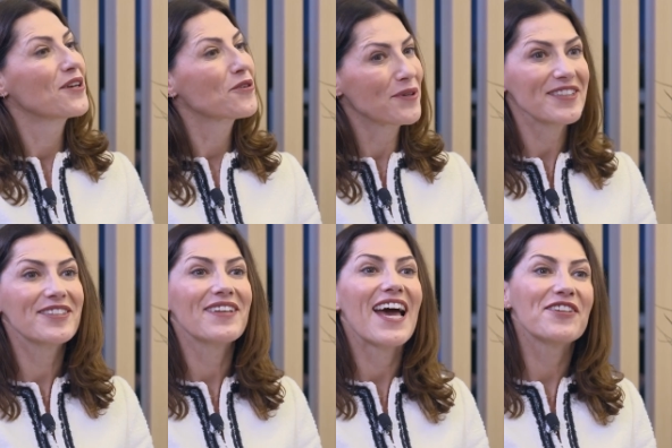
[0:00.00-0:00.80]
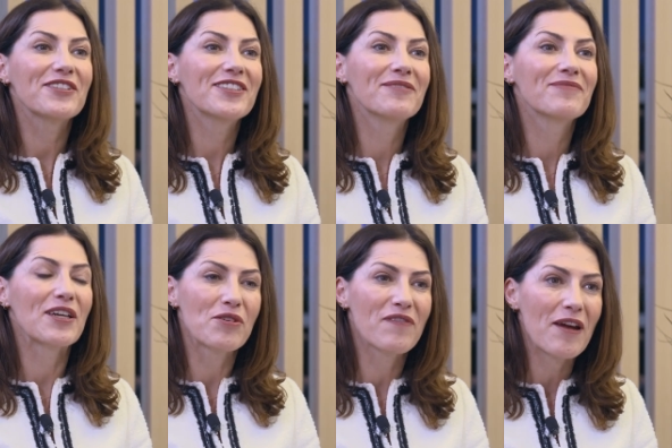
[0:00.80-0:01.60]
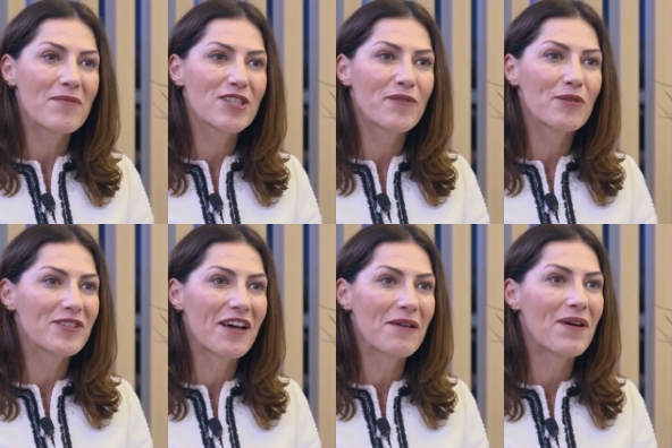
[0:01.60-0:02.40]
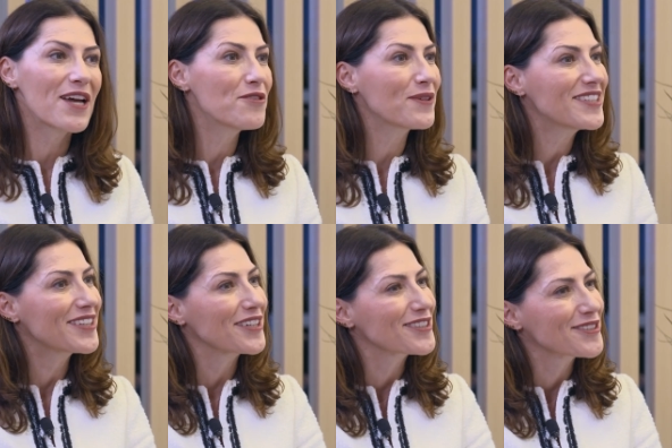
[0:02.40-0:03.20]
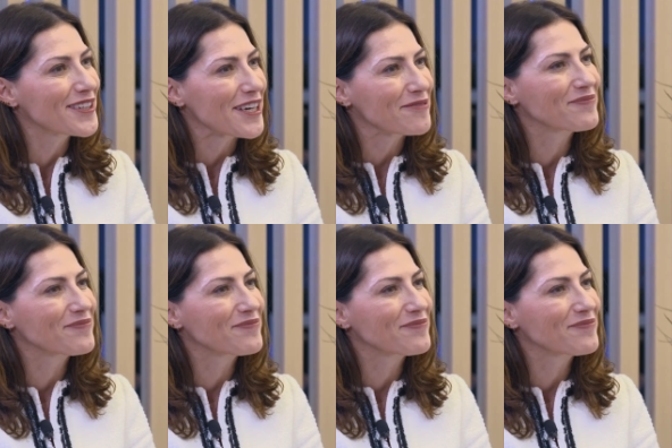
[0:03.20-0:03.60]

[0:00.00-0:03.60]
Chris, Anders, thank you very much for your time and your insights today.